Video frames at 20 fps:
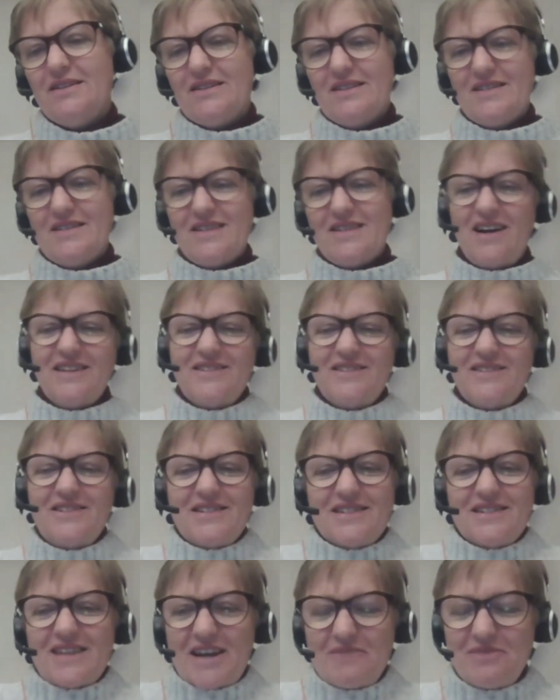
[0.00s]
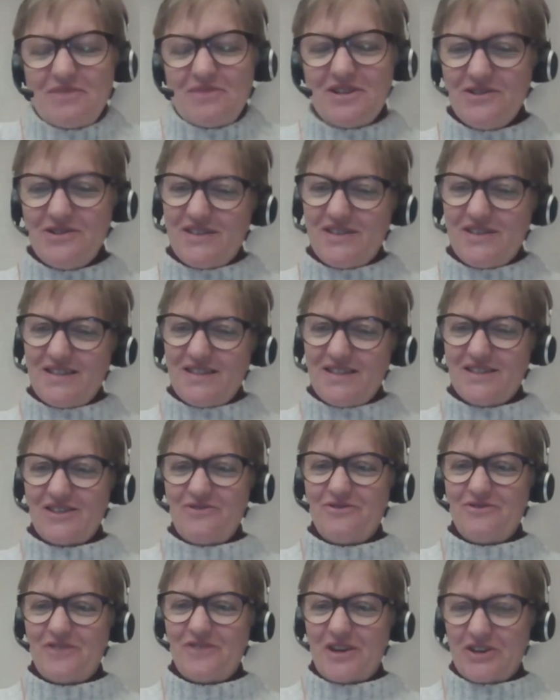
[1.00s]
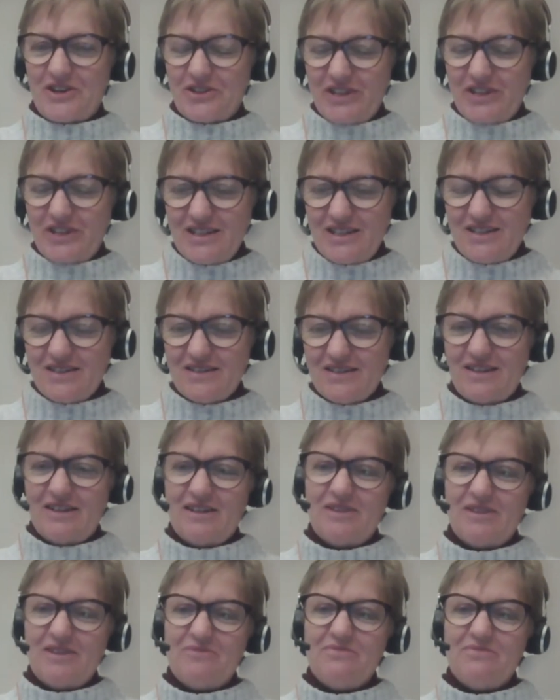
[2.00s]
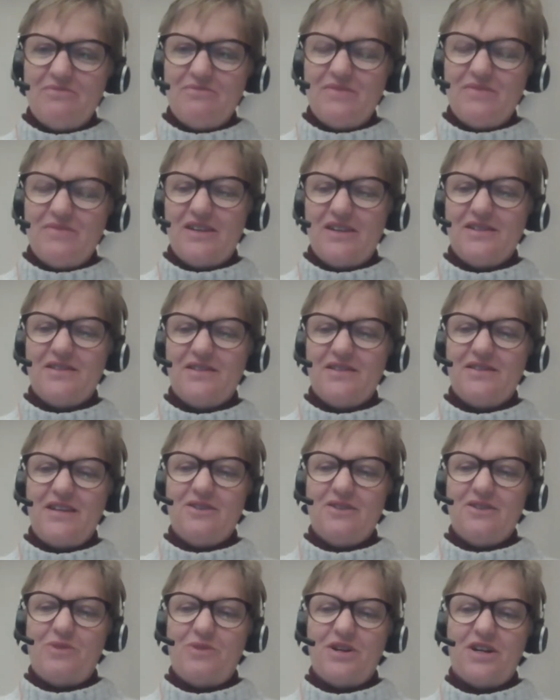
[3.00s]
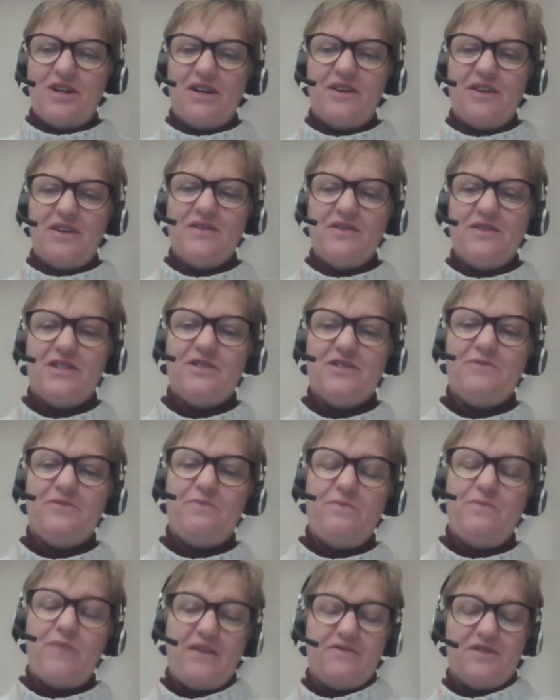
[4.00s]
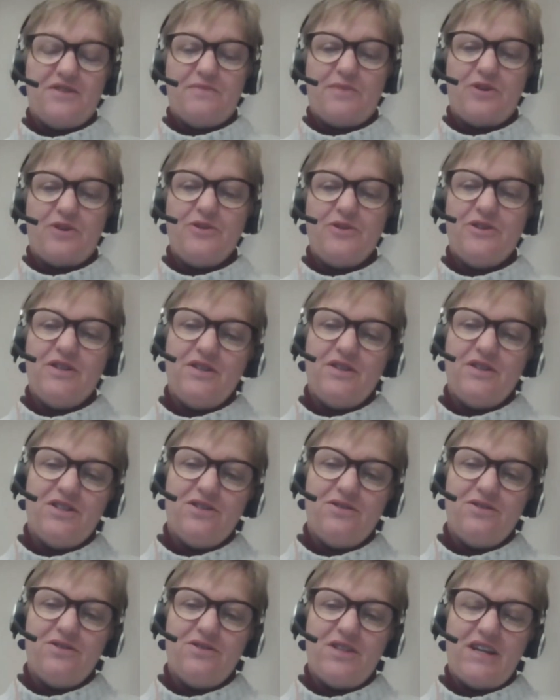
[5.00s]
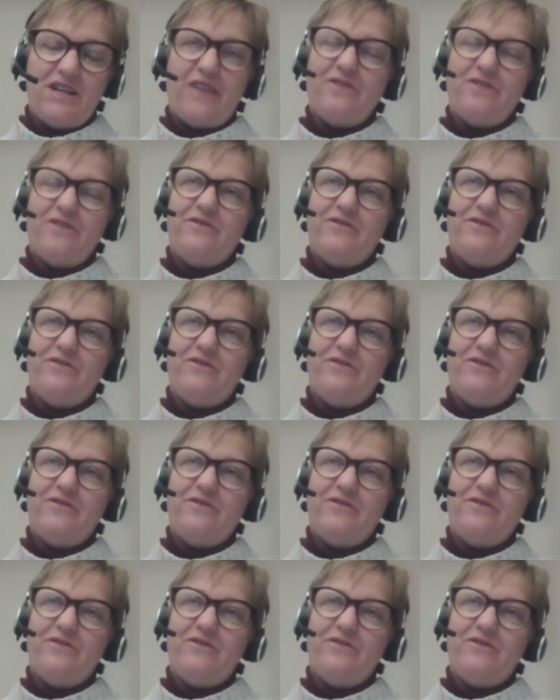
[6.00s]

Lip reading: It's hard to say because they're so varied. I think when I have spoken to the other